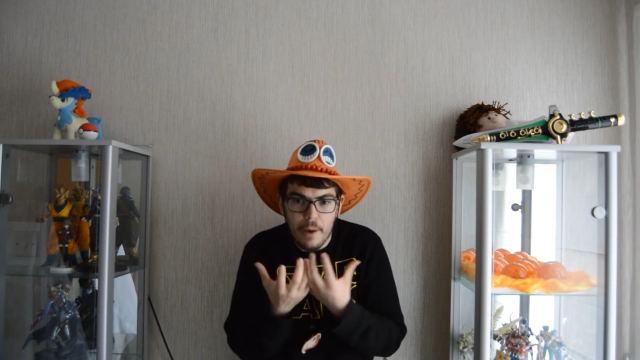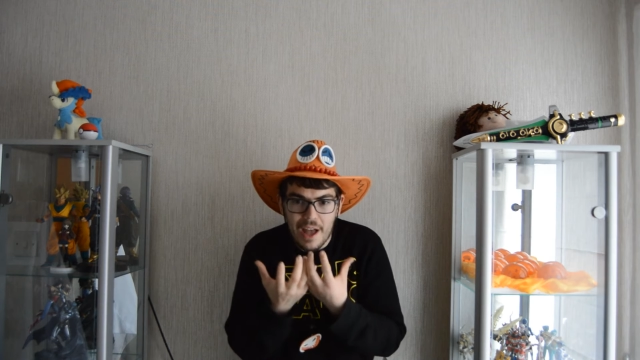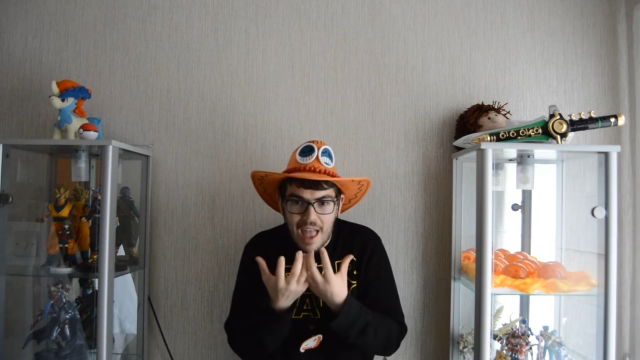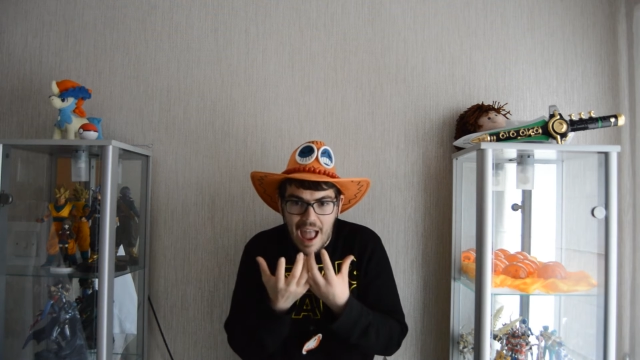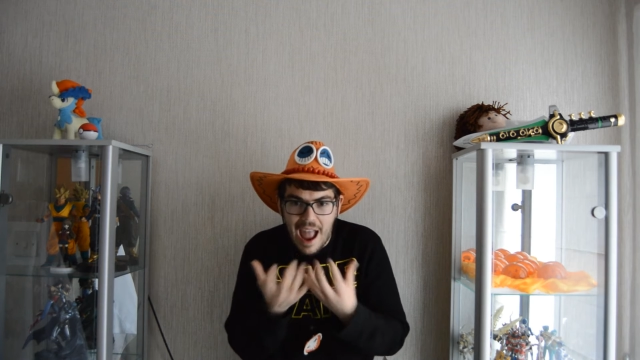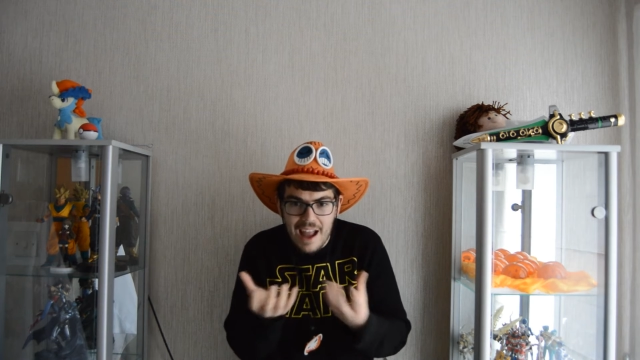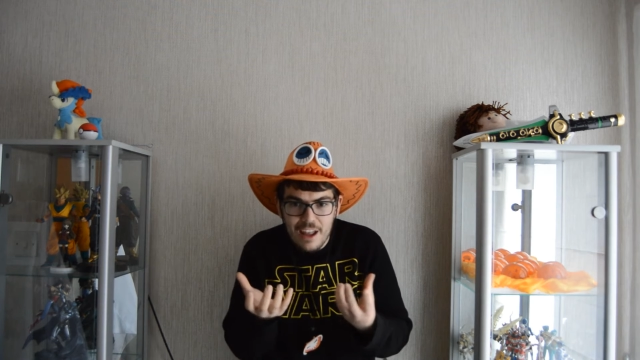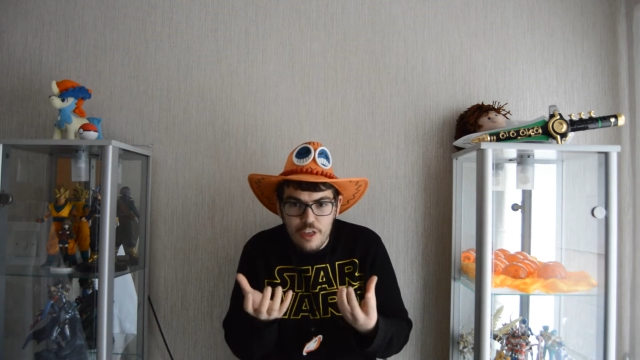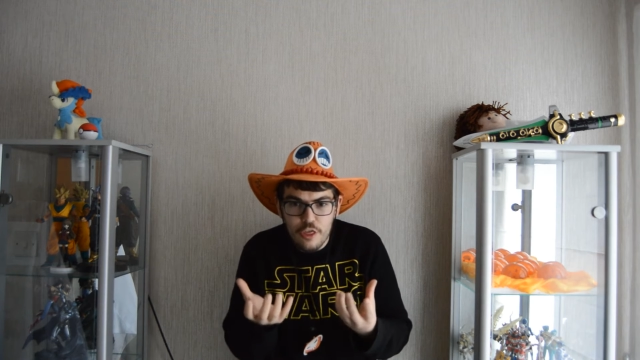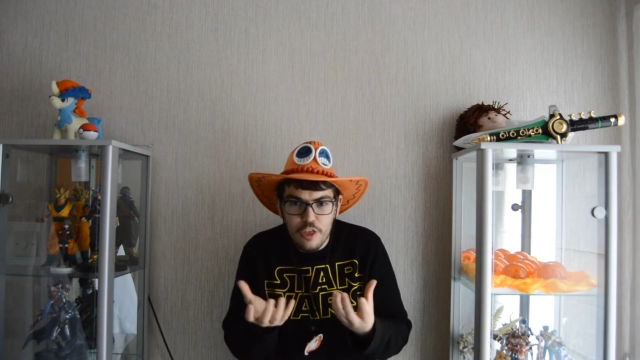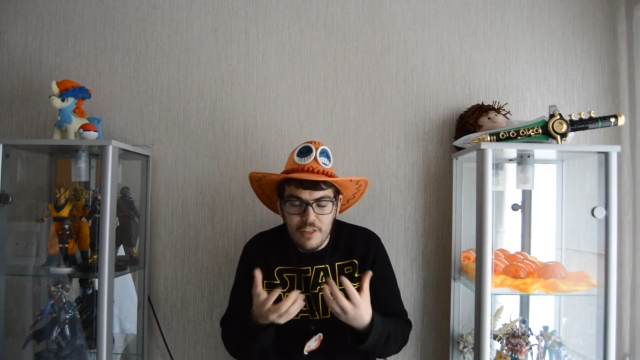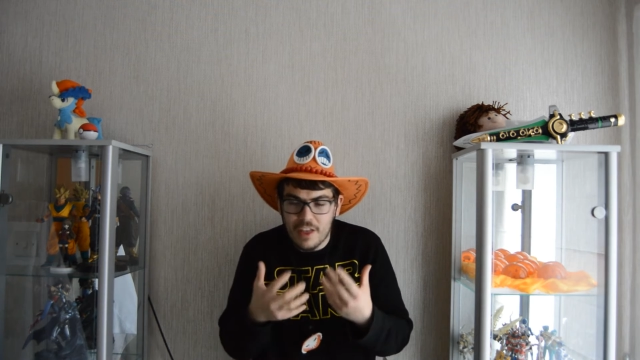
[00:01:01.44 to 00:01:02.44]
bite
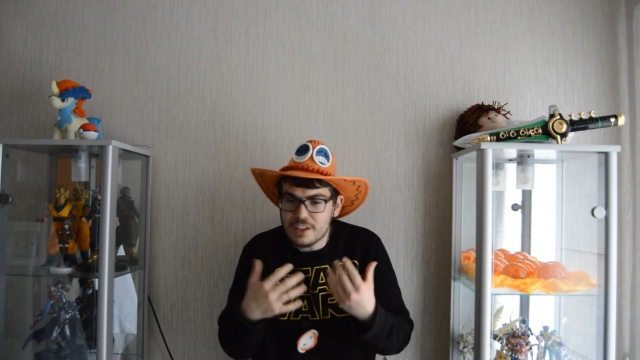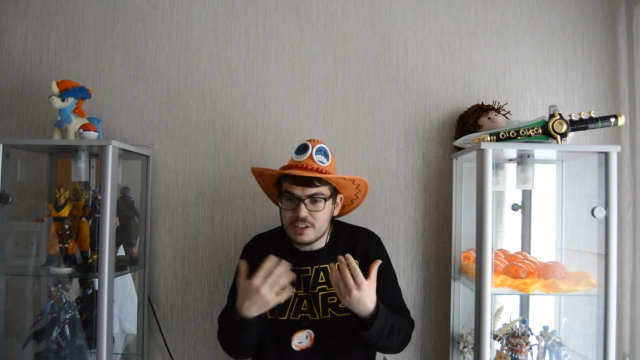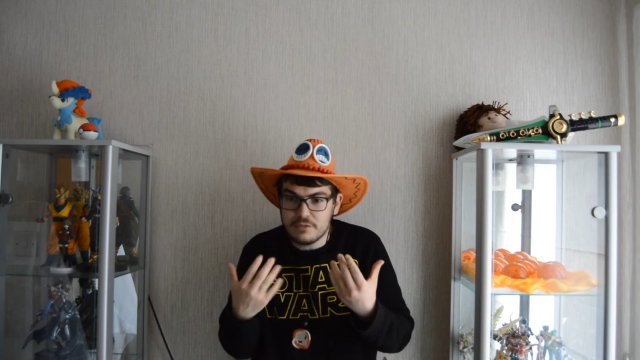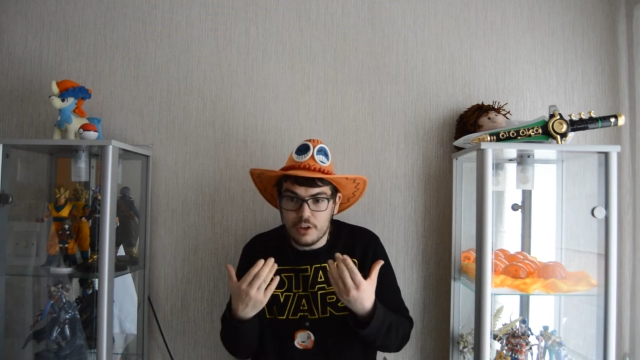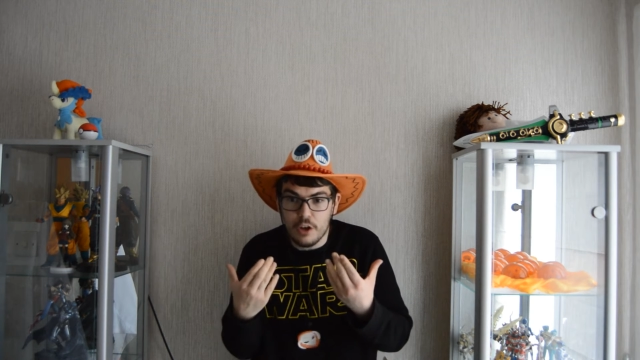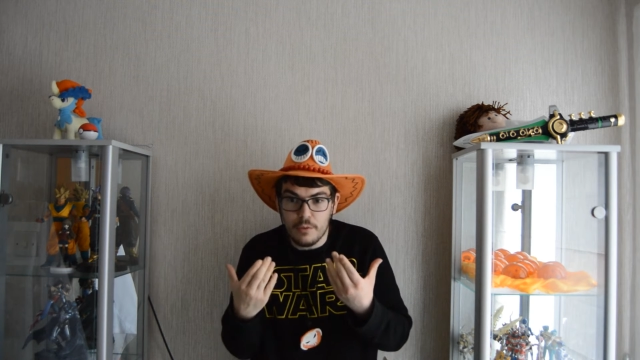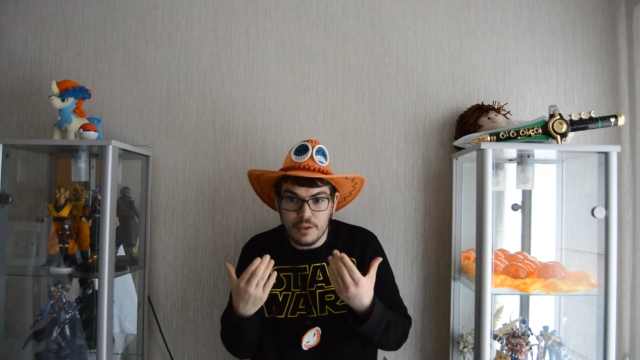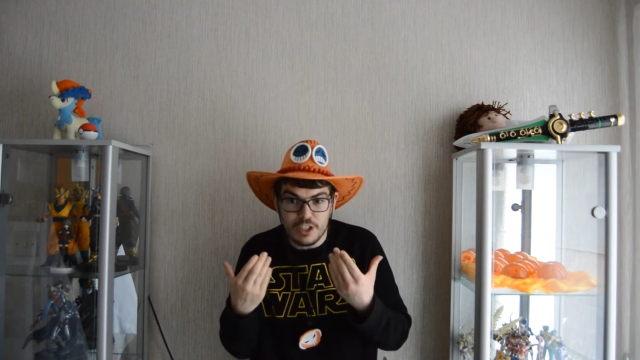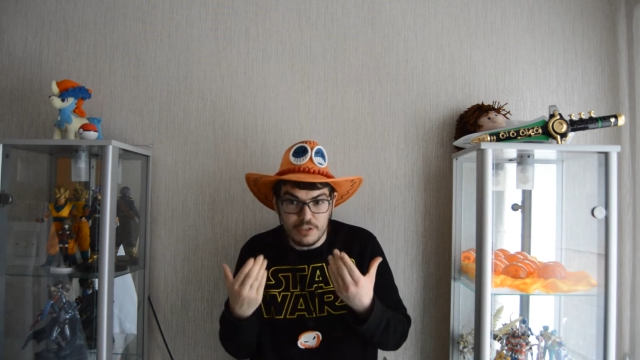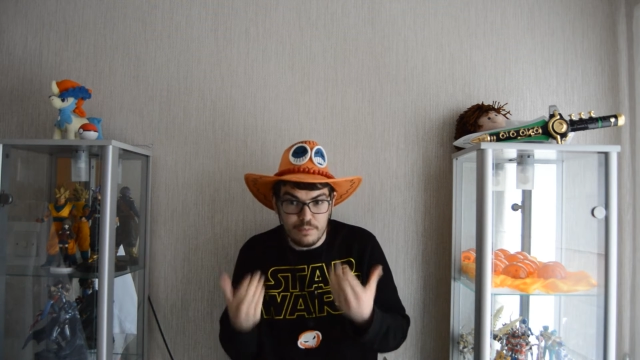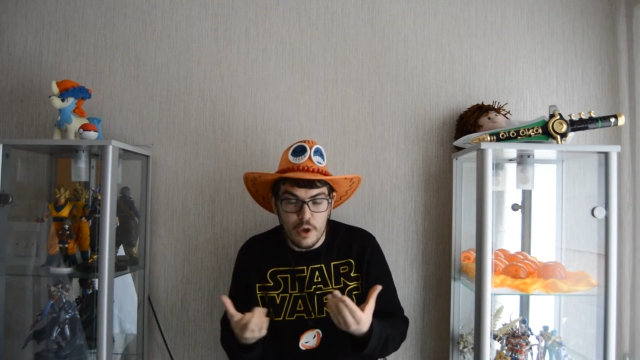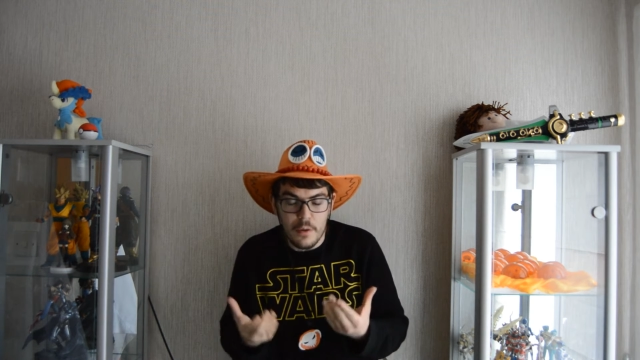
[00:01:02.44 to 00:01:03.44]
anything that's going to be
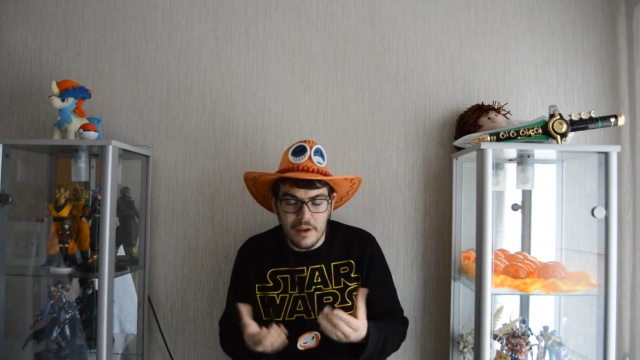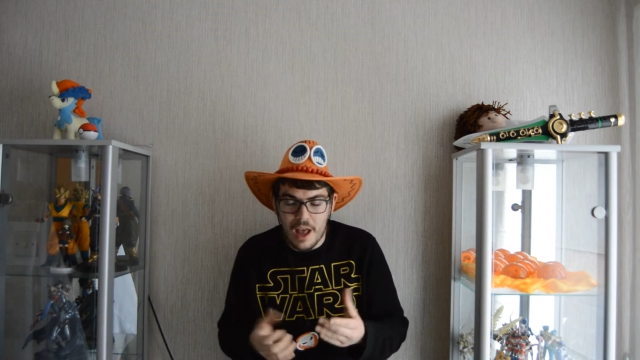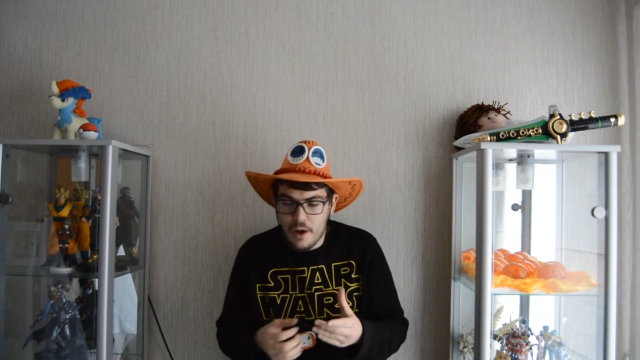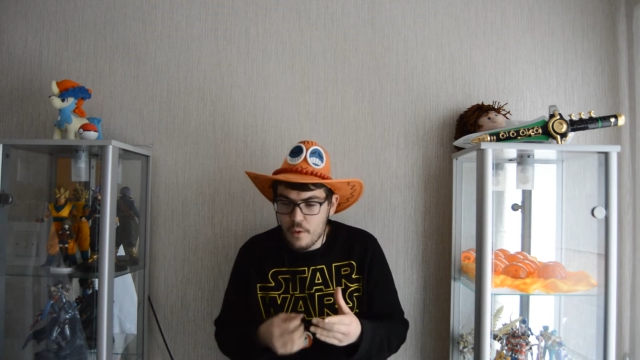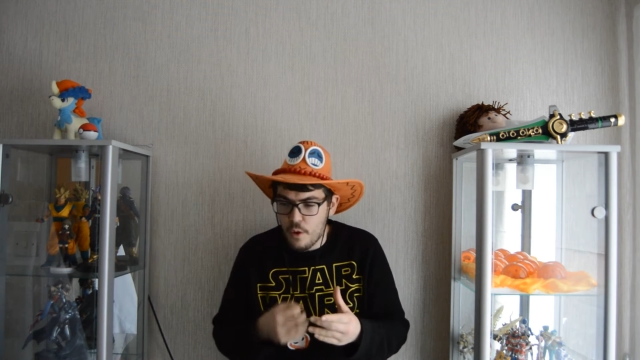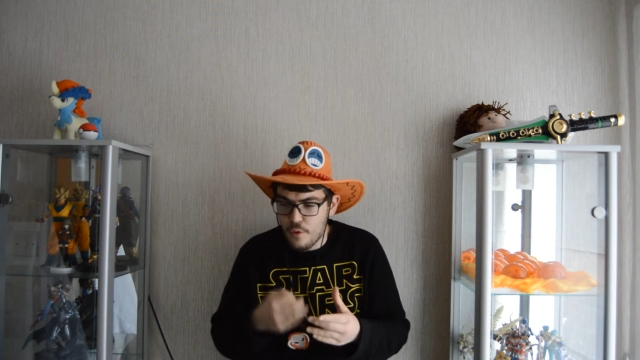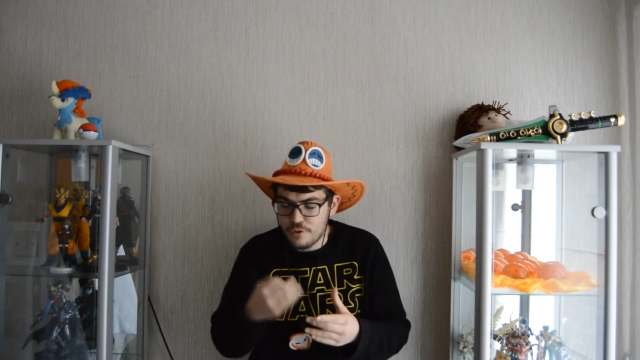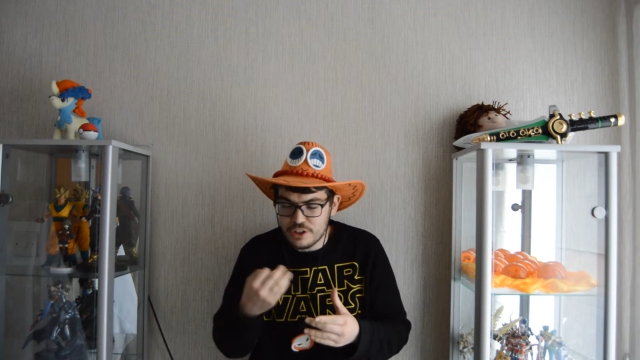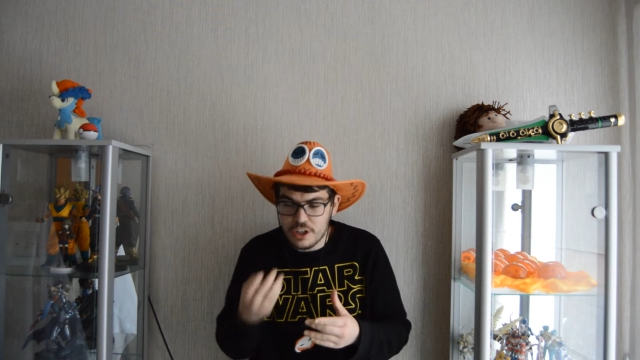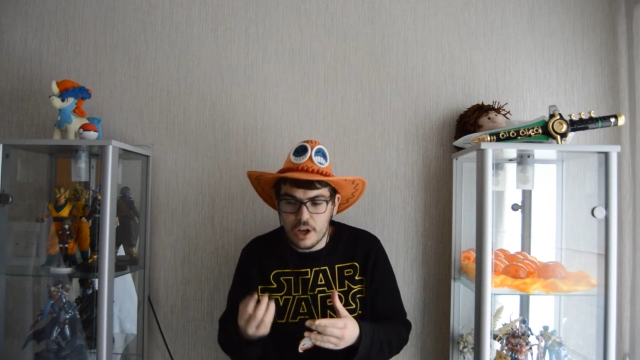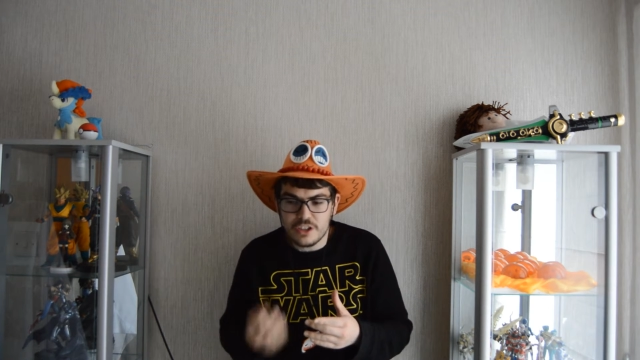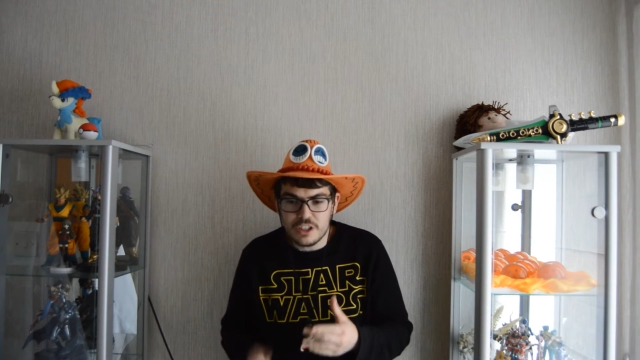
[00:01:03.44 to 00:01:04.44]
spewing out of
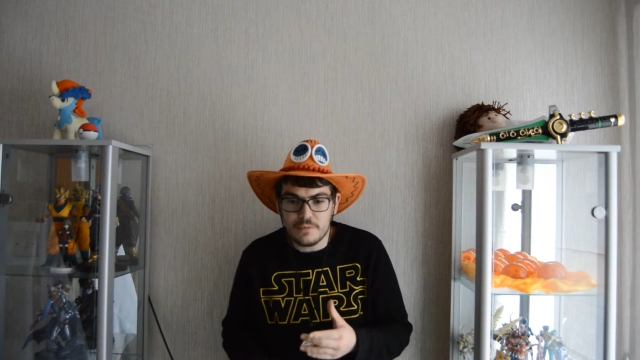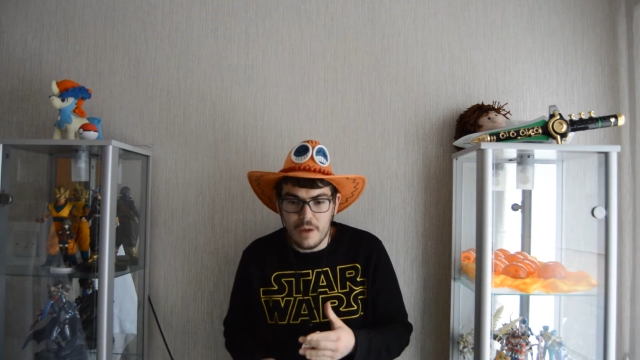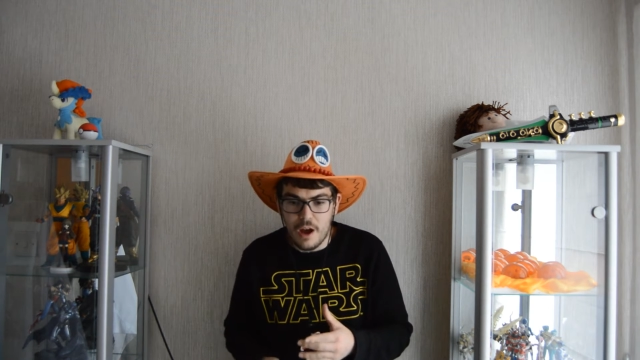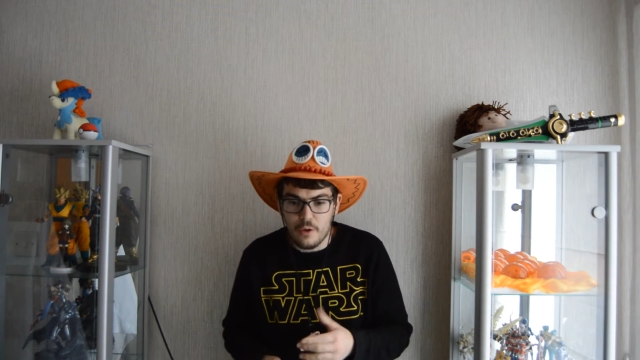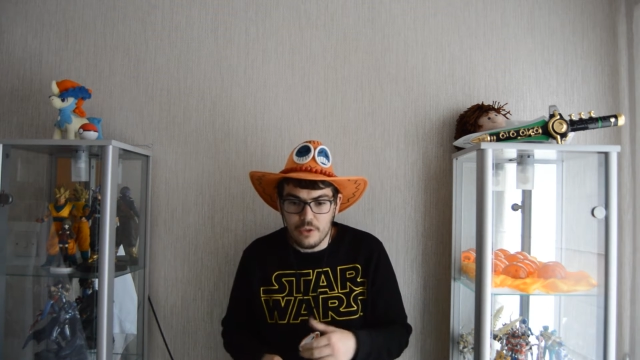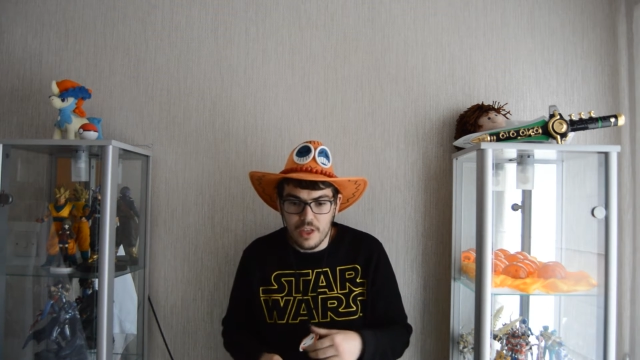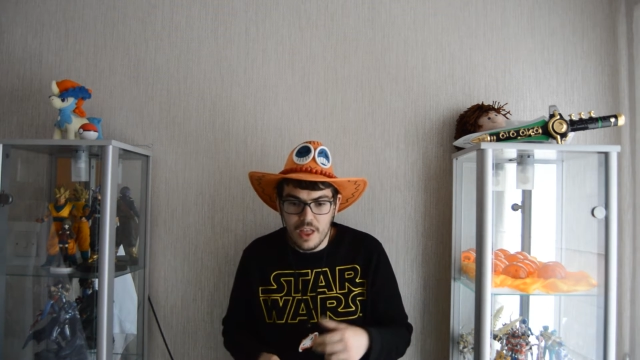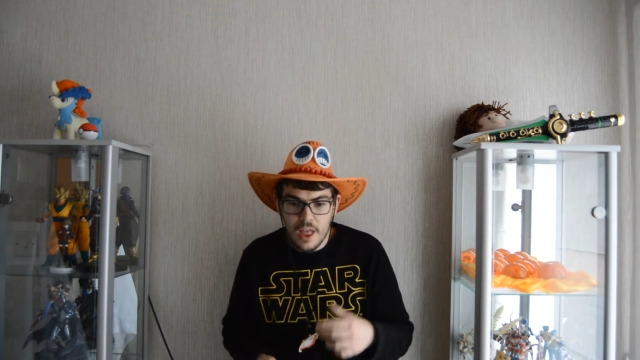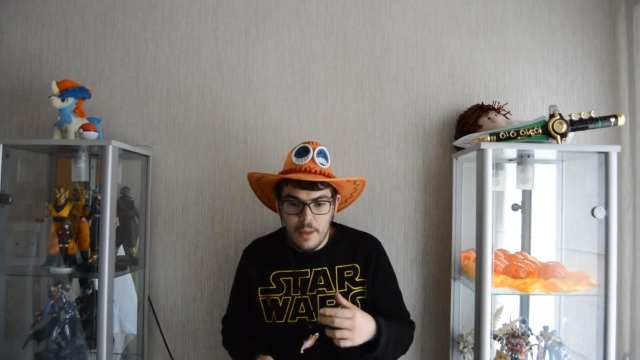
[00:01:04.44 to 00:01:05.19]
Sanji's mouth,